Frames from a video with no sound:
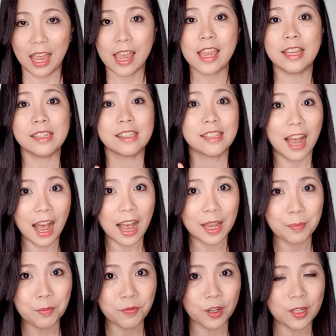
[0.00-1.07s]
it's
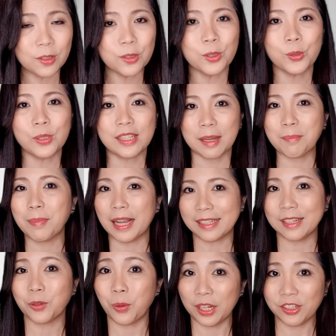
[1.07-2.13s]
time for you to do some
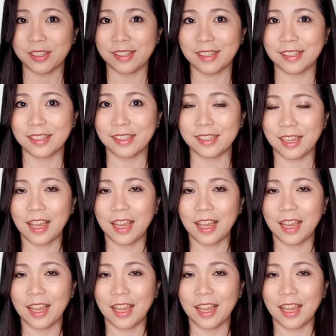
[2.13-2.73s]
past year questions.